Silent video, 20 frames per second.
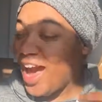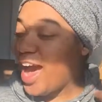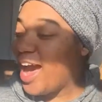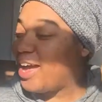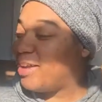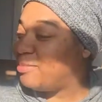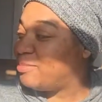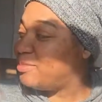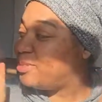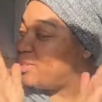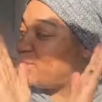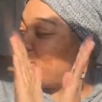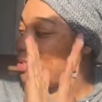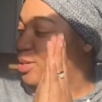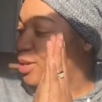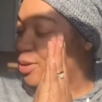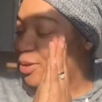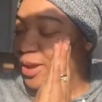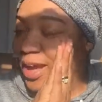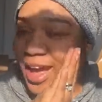I'm
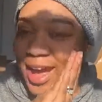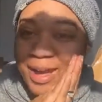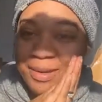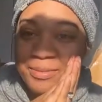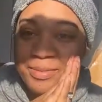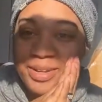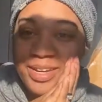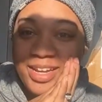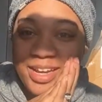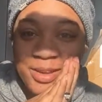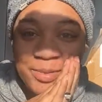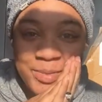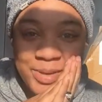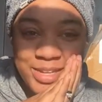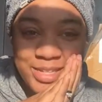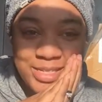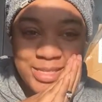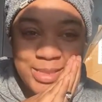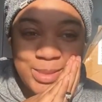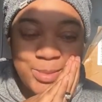so happy to get
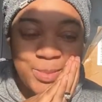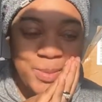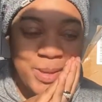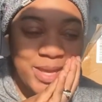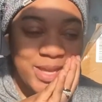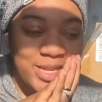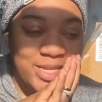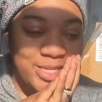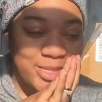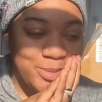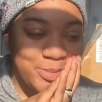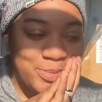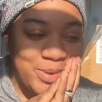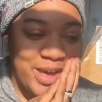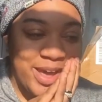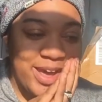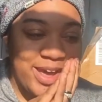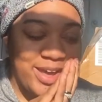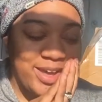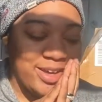my space
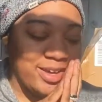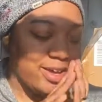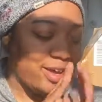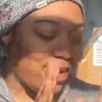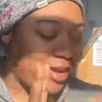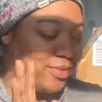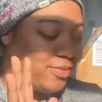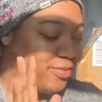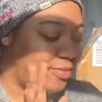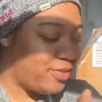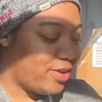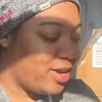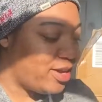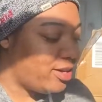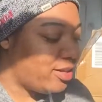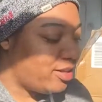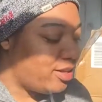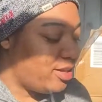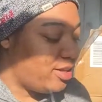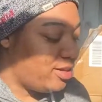back. I'm
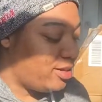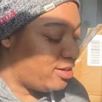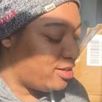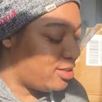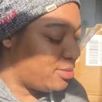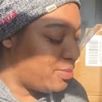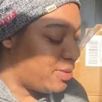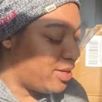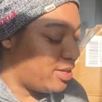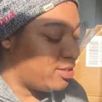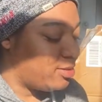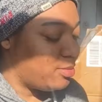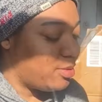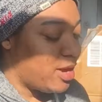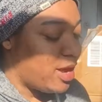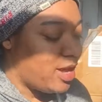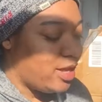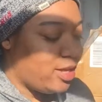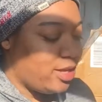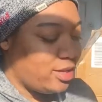finally in a space
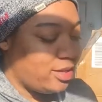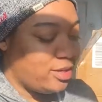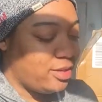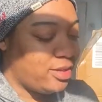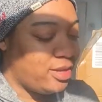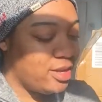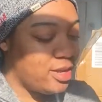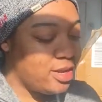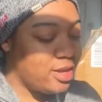where I can,